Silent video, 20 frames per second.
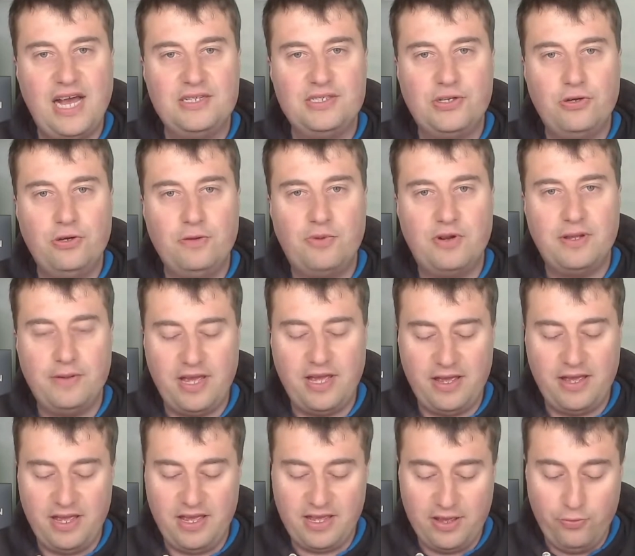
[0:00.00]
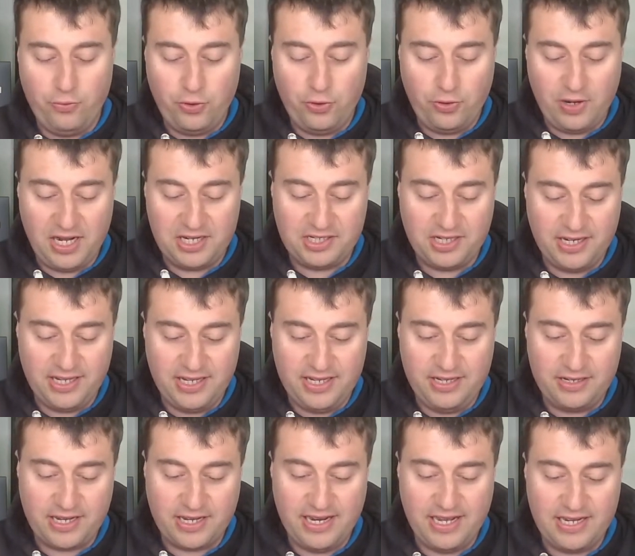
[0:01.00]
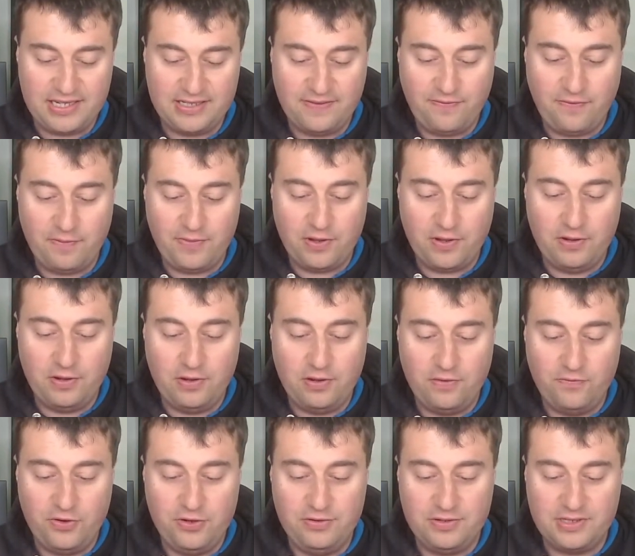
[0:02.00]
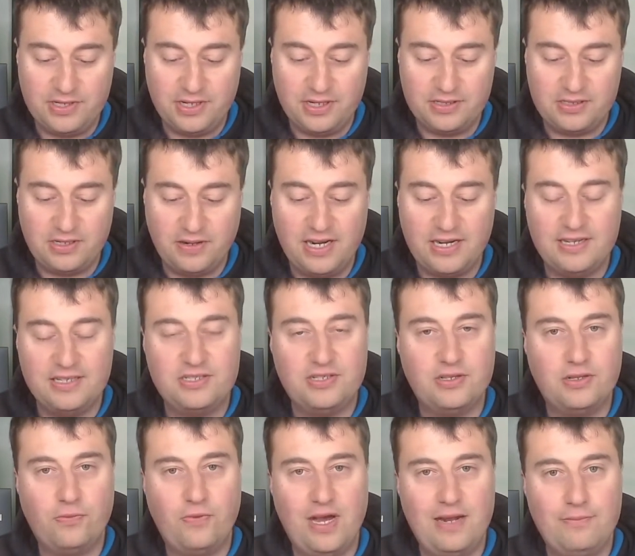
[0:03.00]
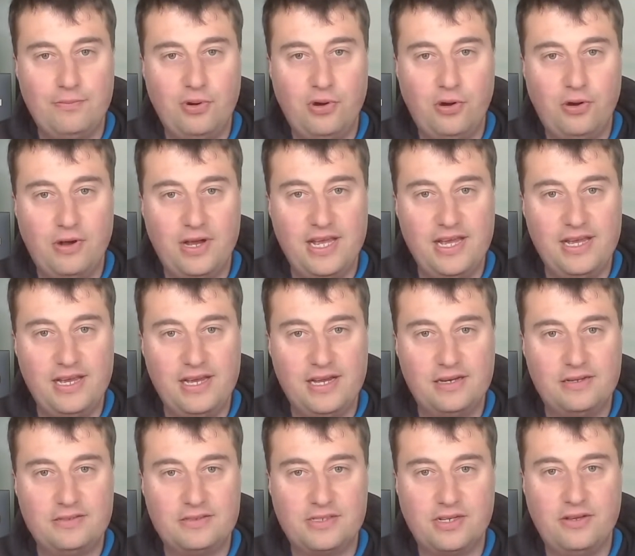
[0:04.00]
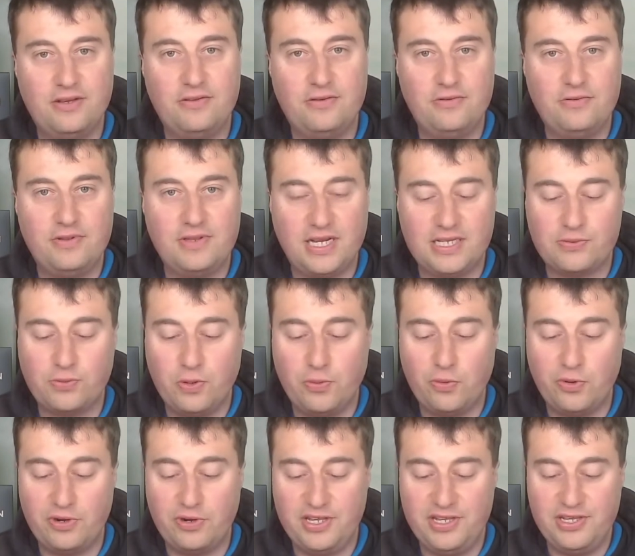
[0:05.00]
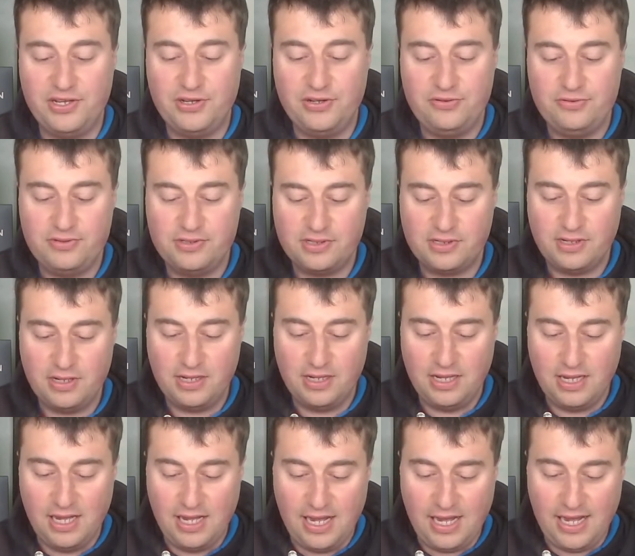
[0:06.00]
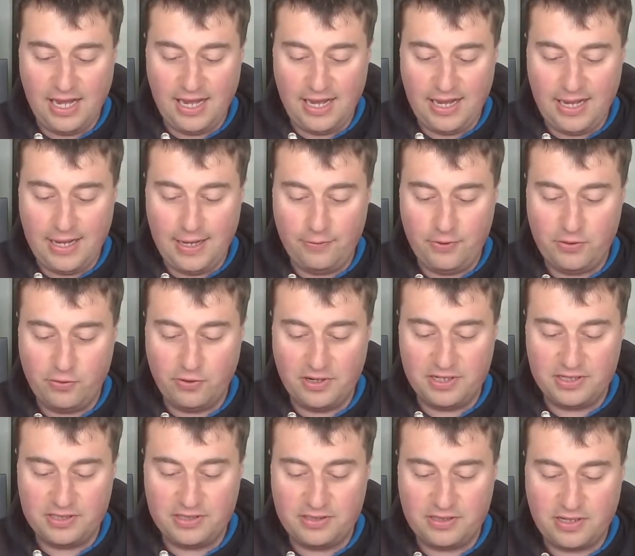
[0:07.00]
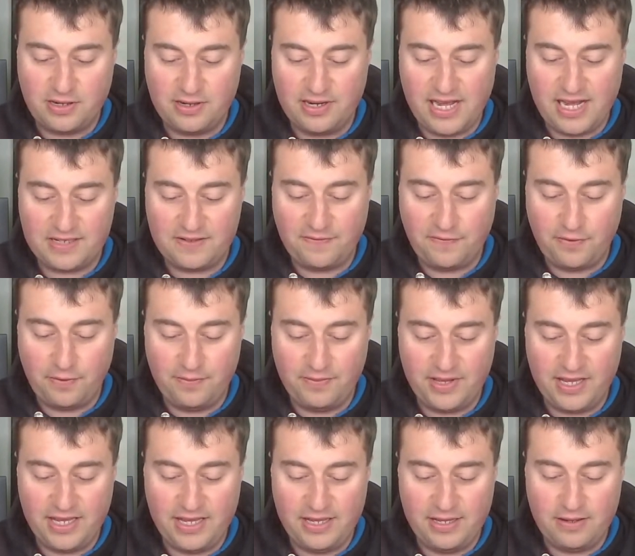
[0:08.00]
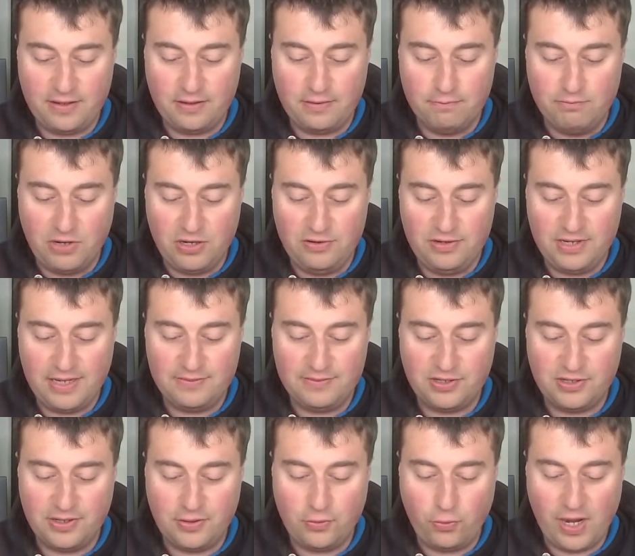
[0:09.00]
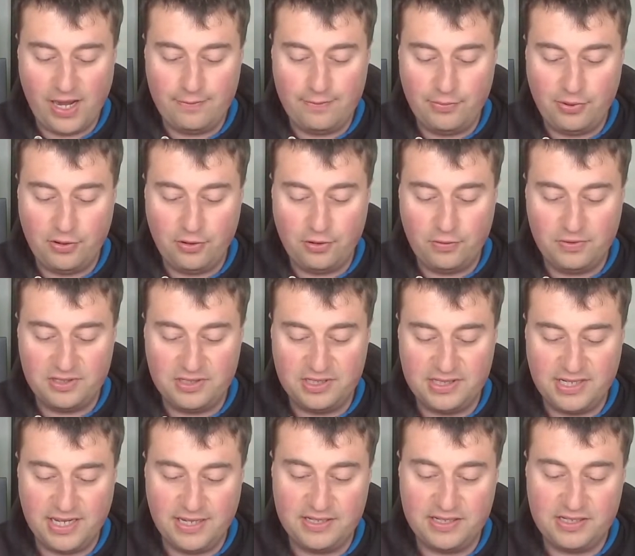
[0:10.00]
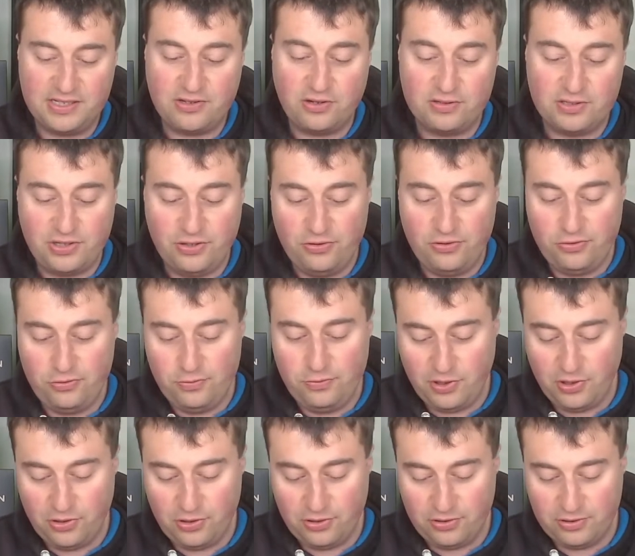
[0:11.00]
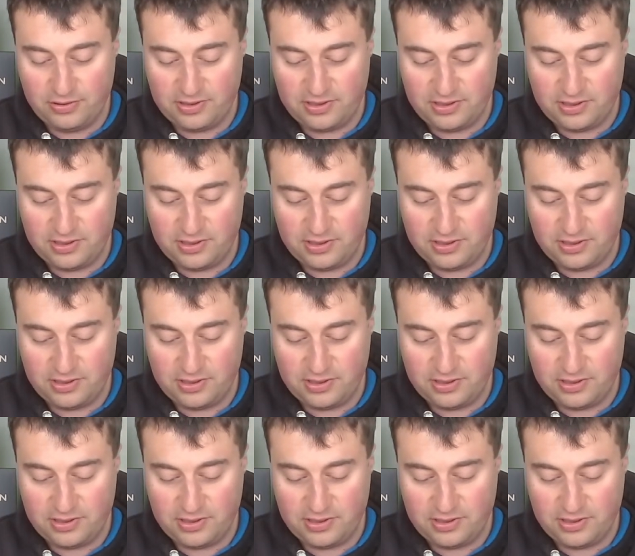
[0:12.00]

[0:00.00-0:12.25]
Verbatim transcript: do it, but it, it, will actually connect from the router directly to the WAN port here. So that's what we want to use and uh, we want to connect from the modem to the WAN port which is It's got two ports,